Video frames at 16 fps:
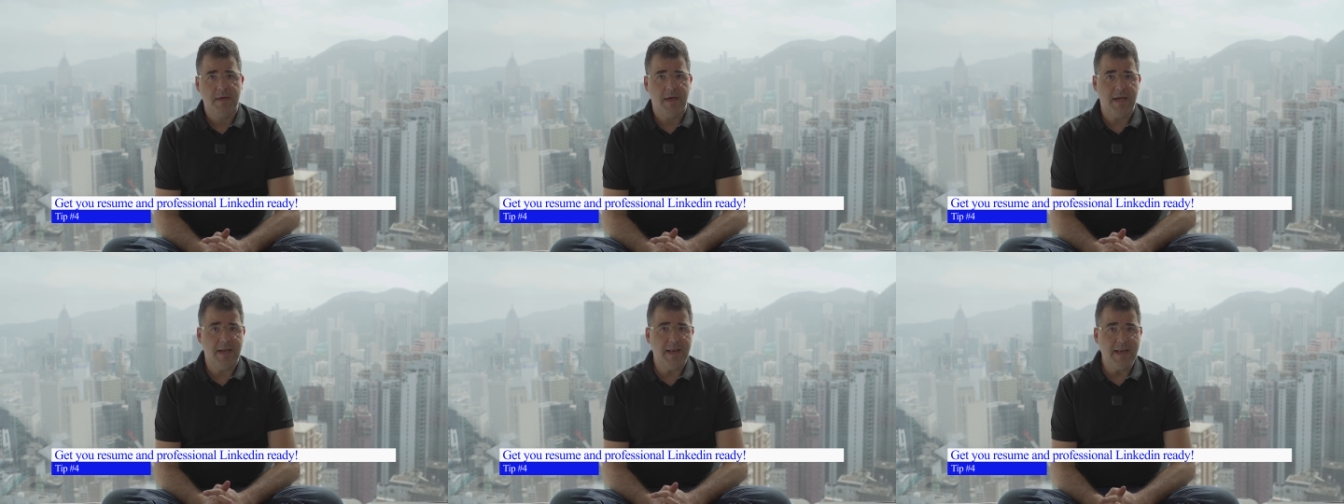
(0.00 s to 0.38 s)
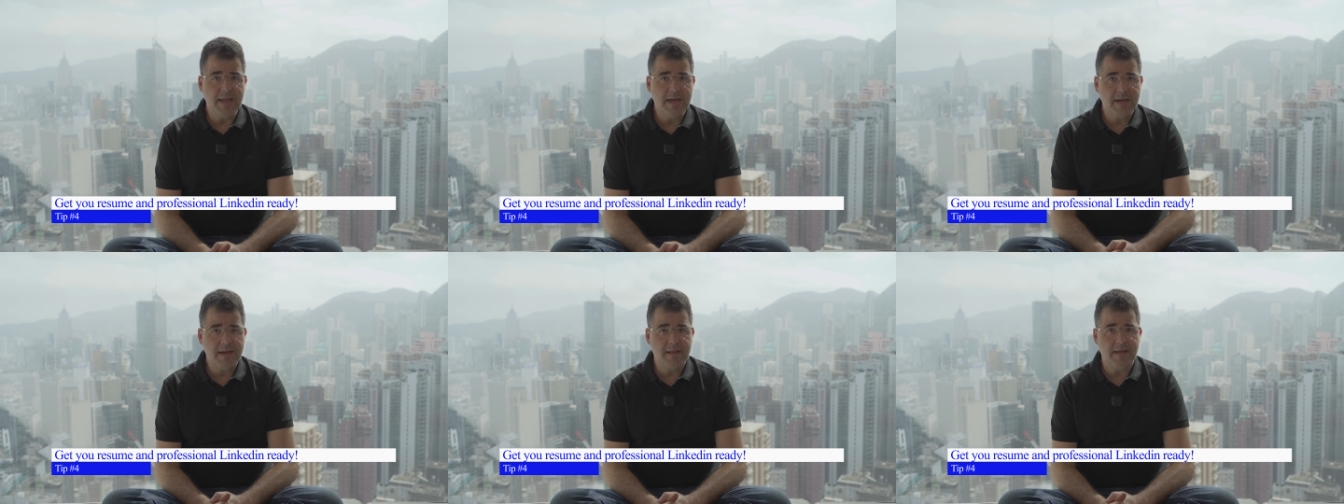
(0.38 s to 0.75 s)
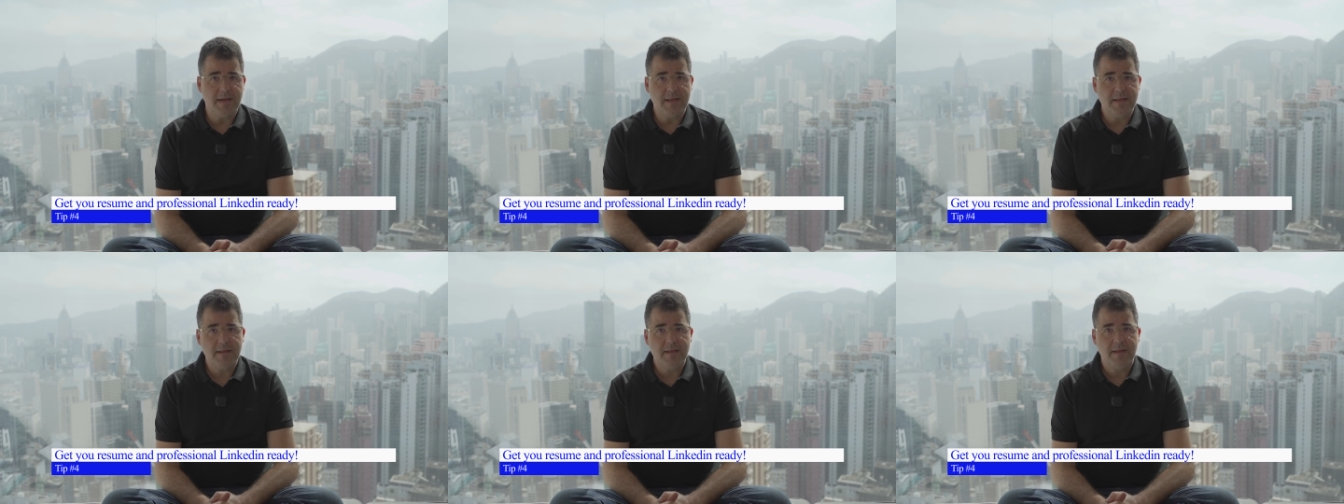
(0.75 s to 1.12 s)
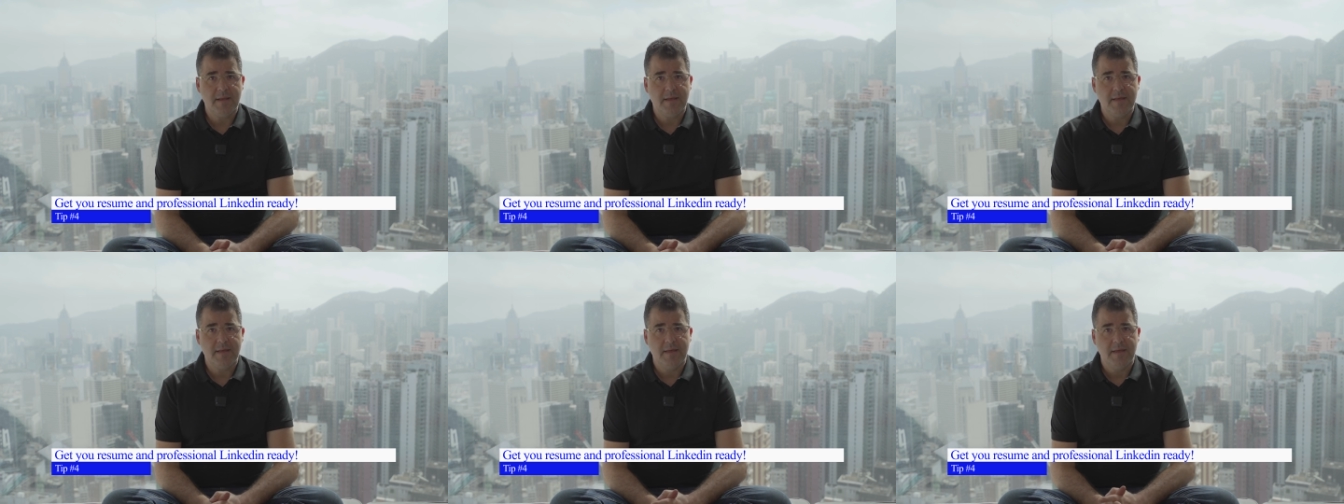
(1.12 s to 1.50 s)
and LinkedIn
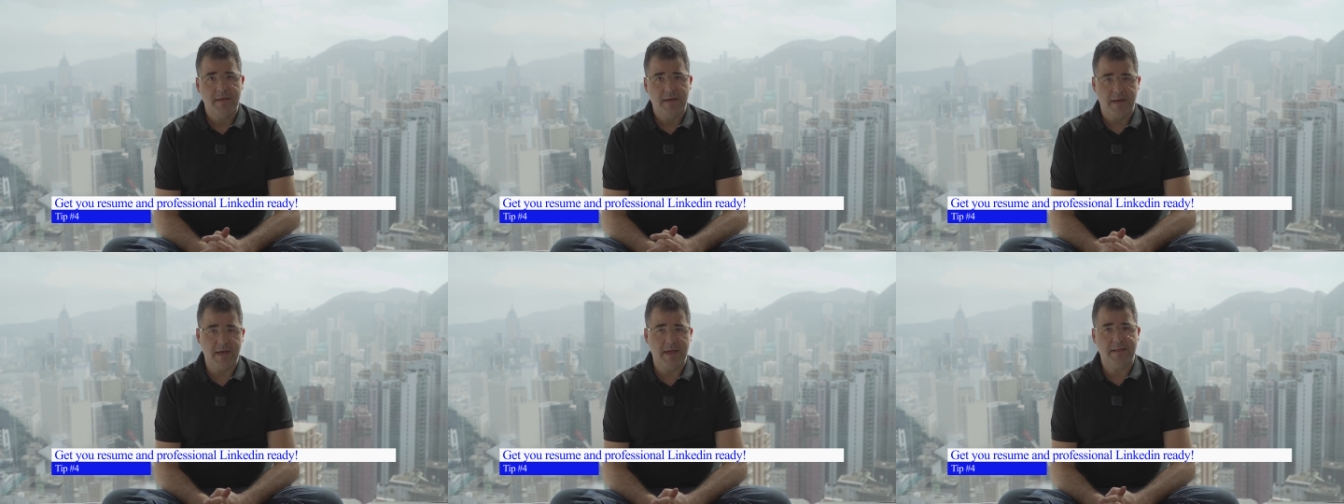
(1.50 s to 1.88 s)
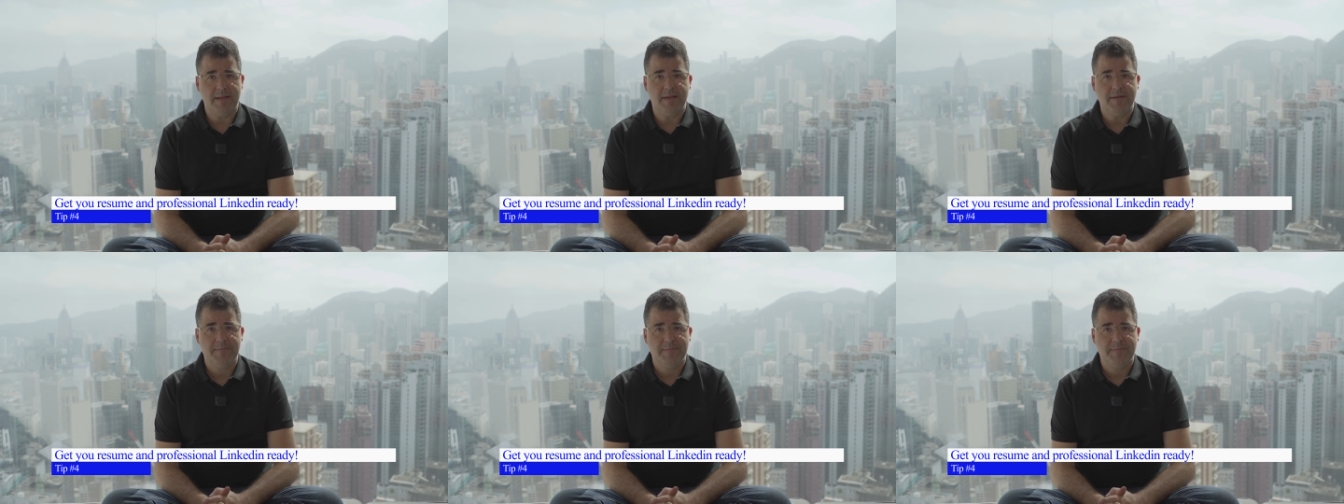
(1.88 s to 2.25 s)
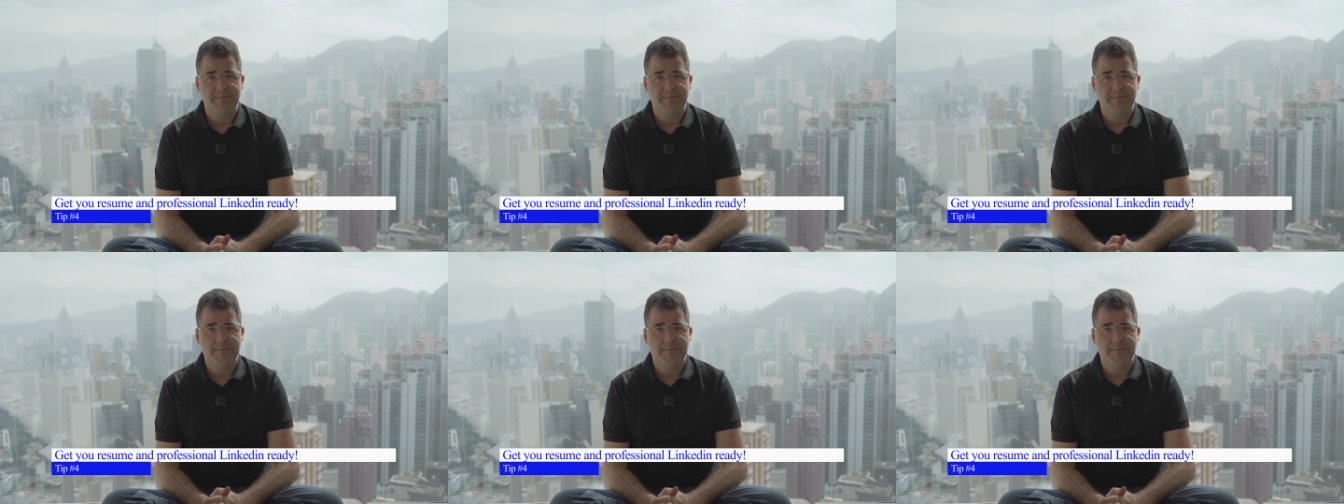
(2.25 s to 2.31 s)
ready.